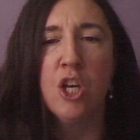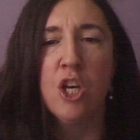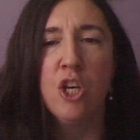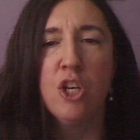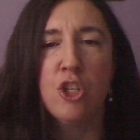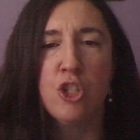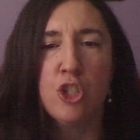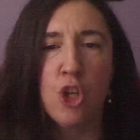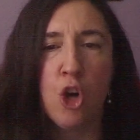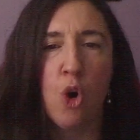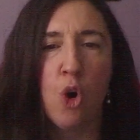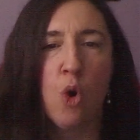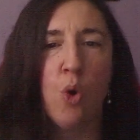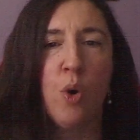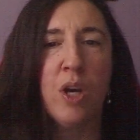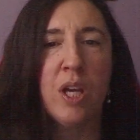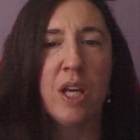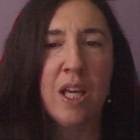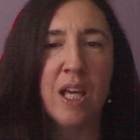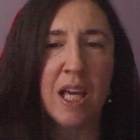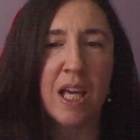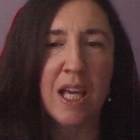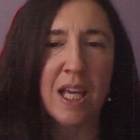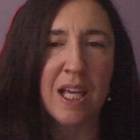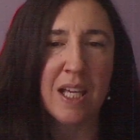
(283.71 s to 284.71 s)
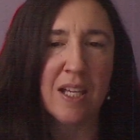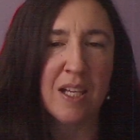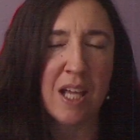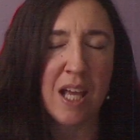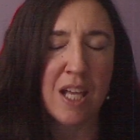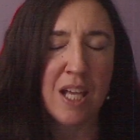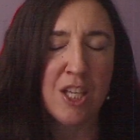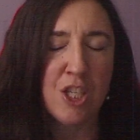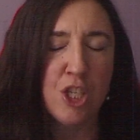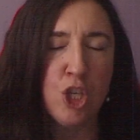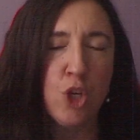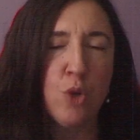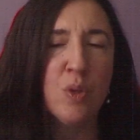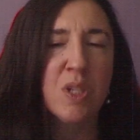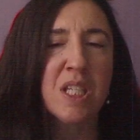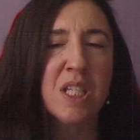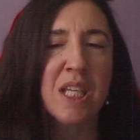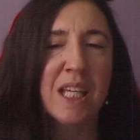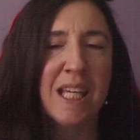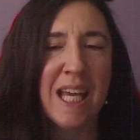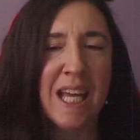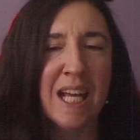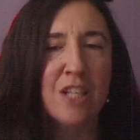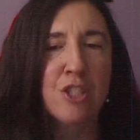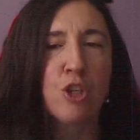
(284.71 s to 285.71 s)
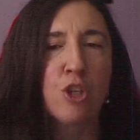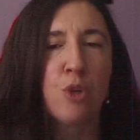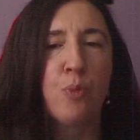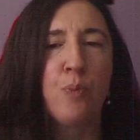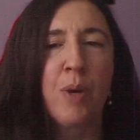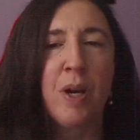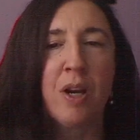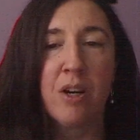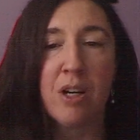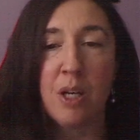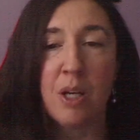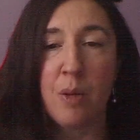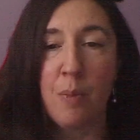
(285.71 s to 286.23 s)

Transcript: So as you as the Cancer parent,